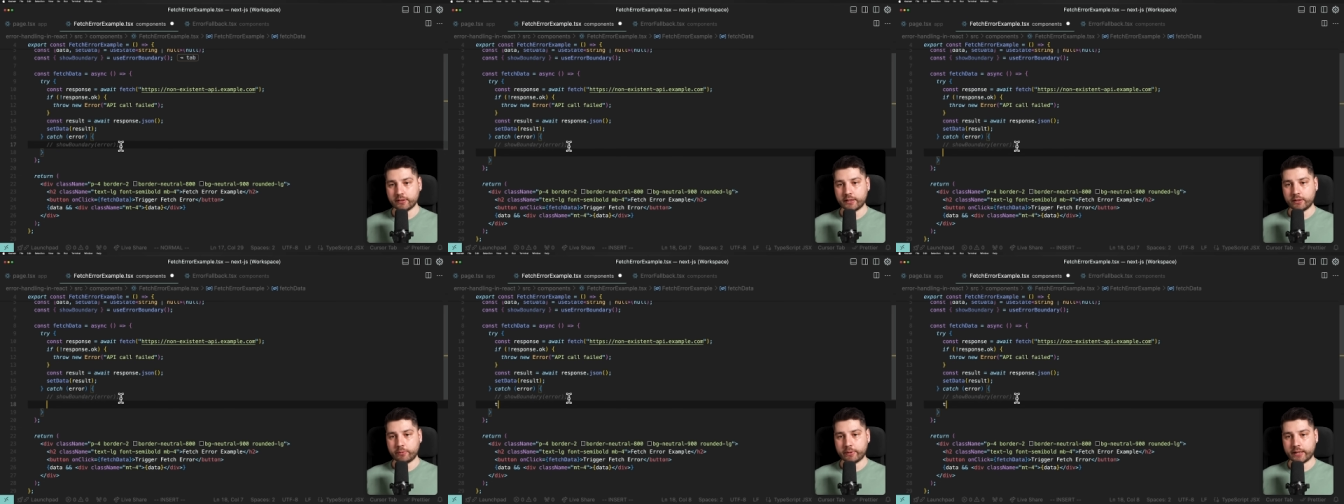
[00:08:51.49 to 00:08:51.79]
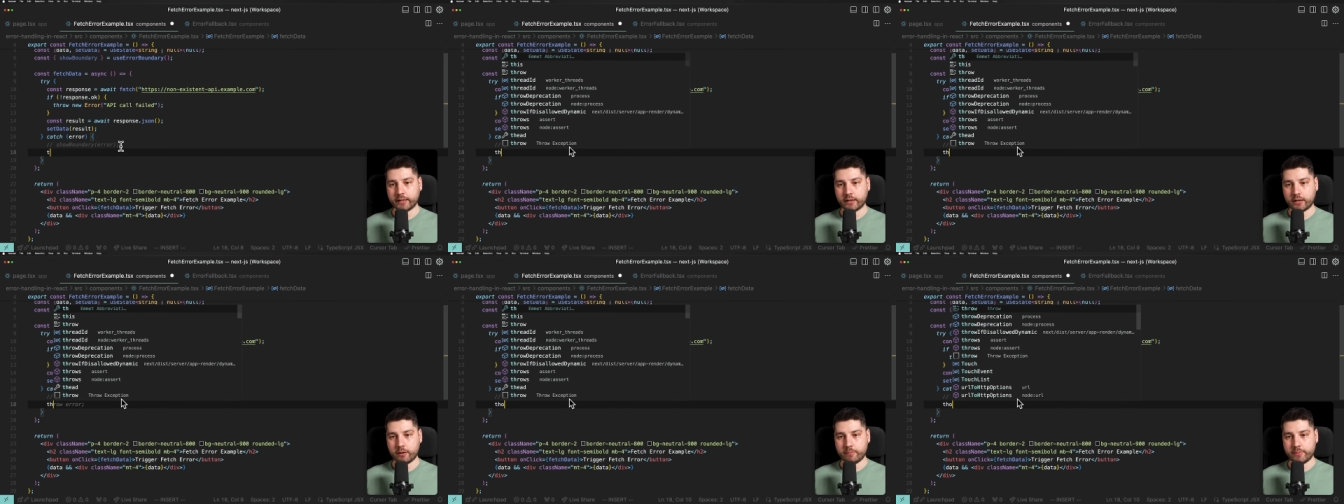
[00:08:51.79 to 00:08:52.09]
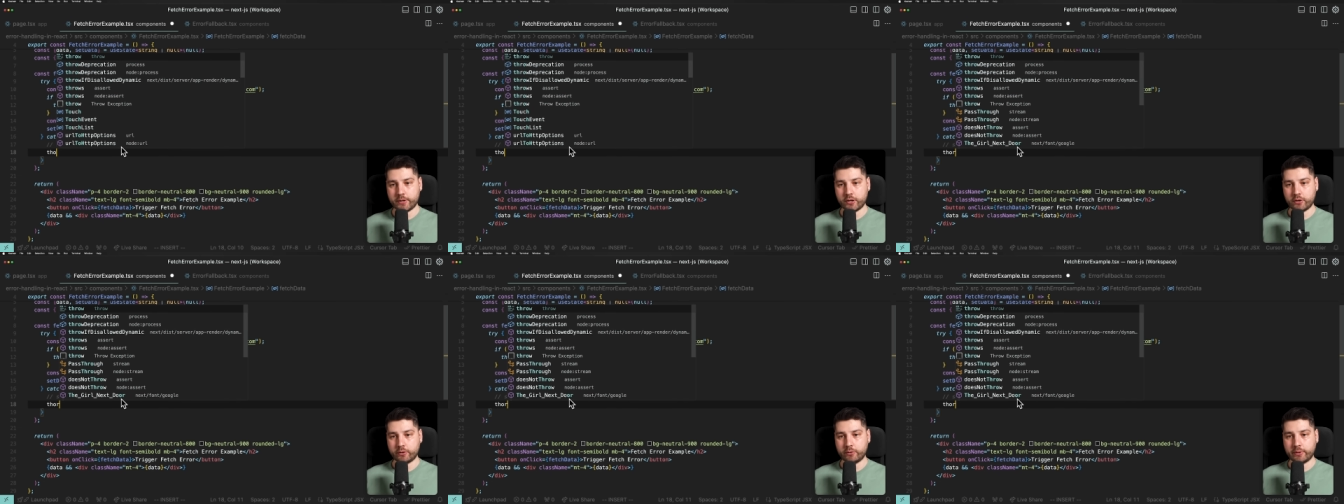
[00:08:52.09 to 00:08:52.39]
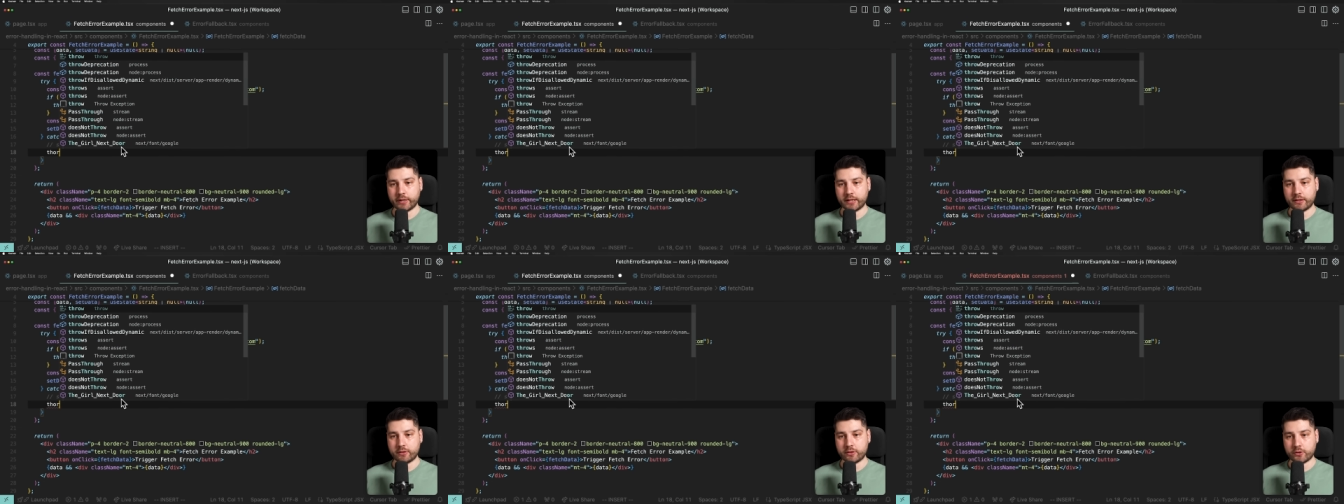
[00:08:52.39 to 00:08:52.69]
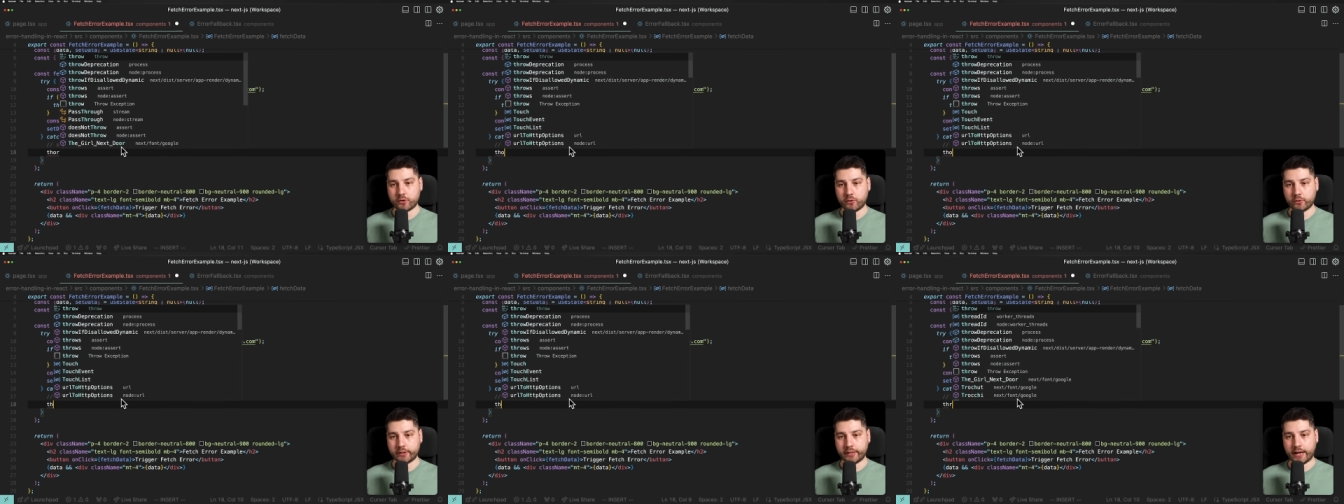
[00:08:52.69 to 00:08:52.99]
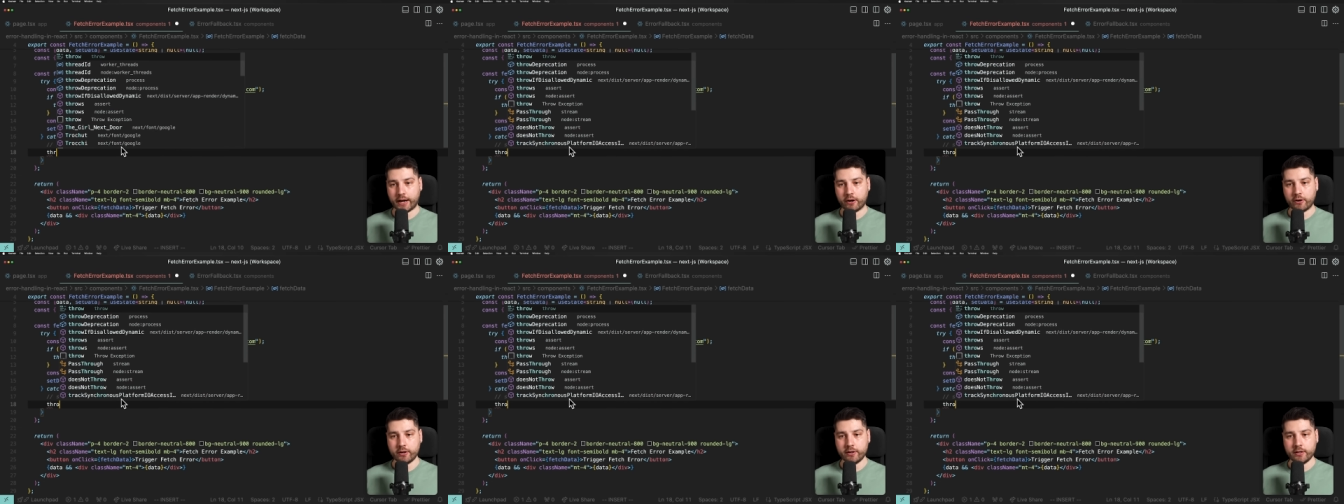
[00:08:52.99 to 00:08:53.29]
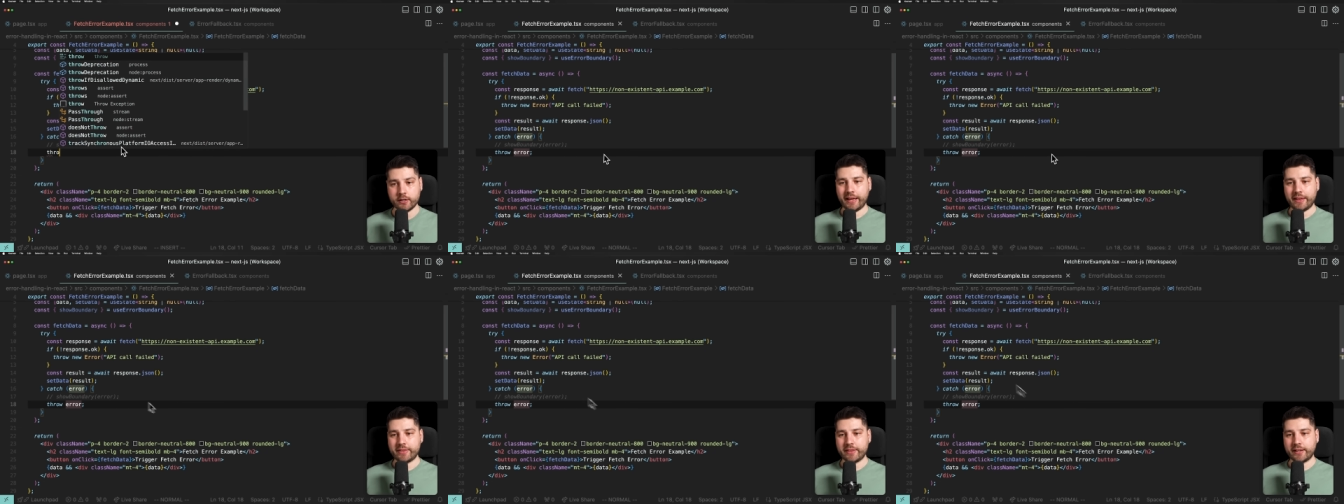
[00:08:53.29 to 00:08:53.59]
and we can come here and we can throw the error.
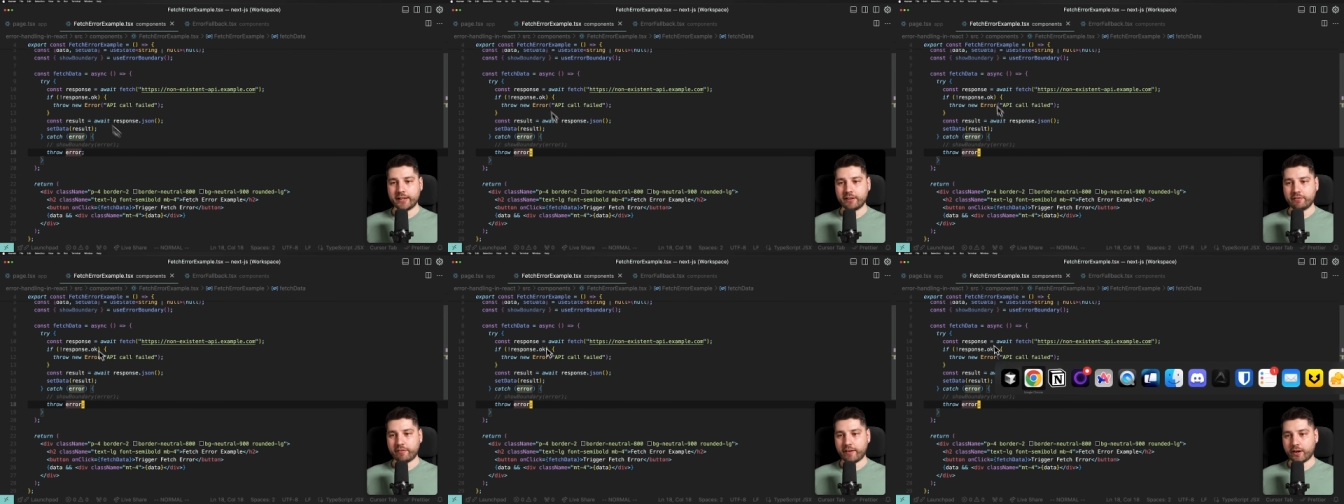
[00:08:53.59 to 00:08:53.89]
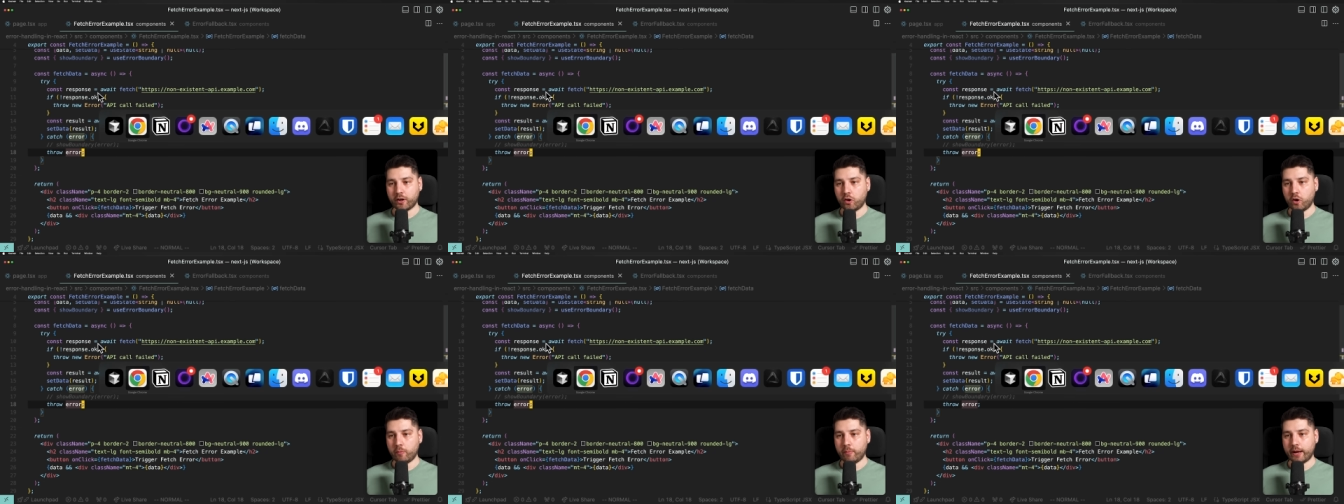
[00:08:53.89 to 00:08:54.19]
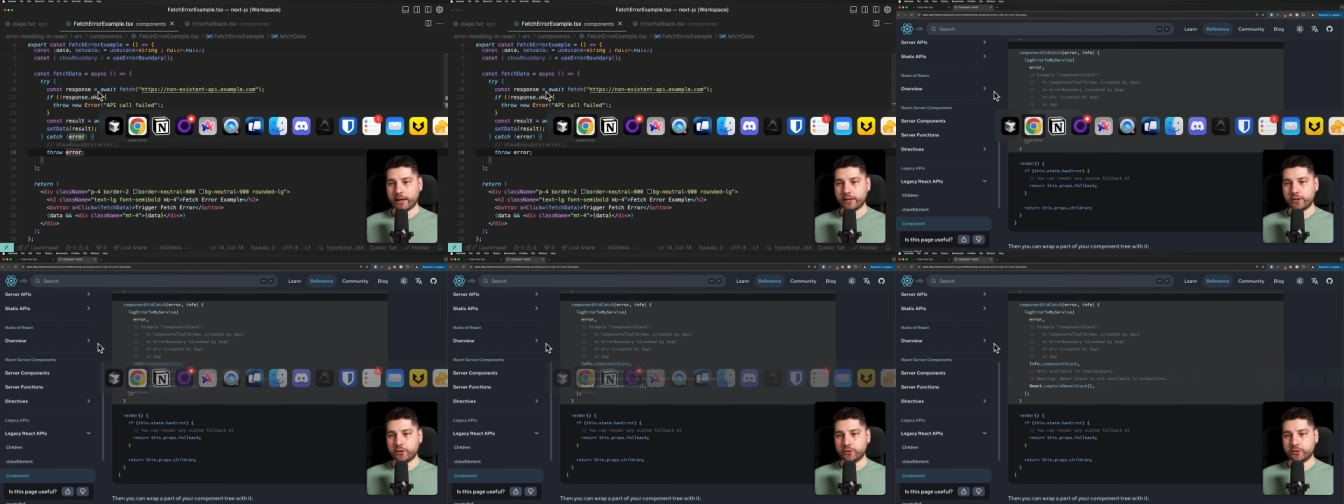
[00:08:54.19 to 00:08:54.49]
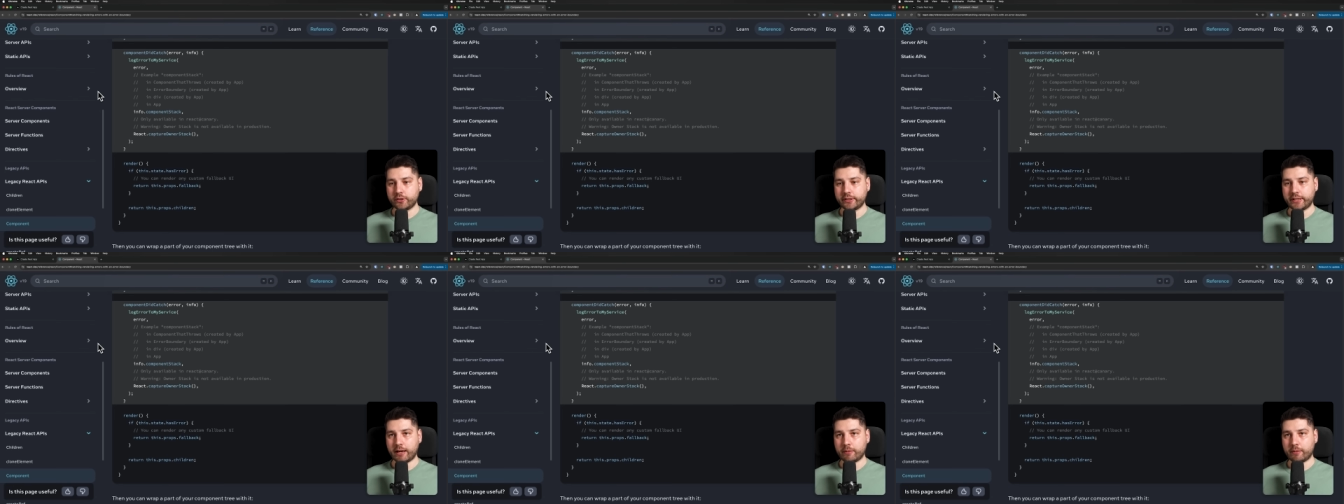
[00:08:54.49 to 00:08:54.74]
And then if I go back here to the